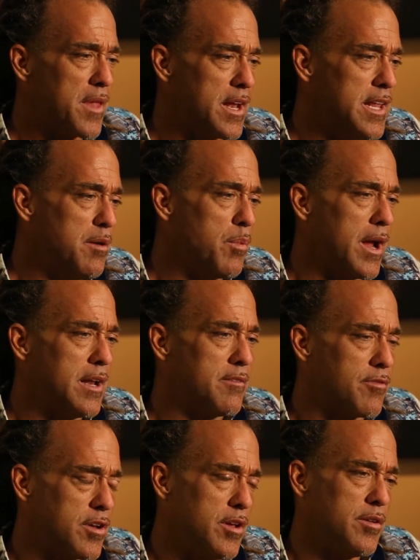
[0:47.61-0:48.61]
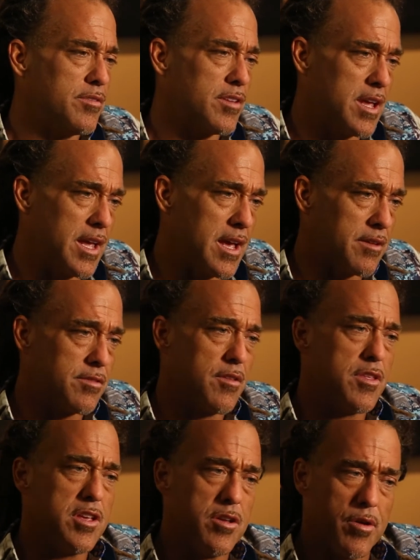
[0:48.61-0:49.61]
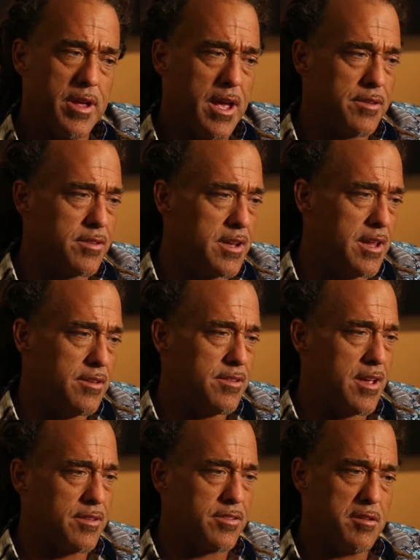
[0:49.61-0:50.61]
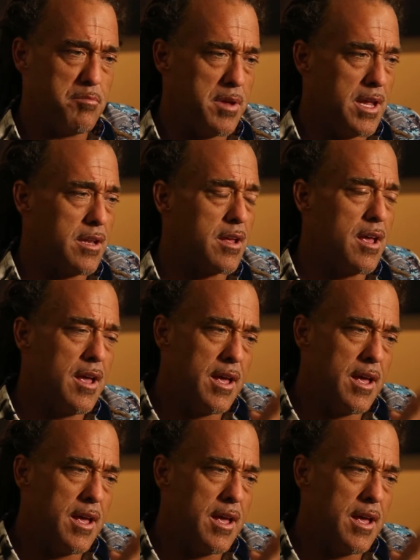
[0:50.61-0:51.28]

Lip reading: and he waited for you to say yes so that your yes and his yes could meet.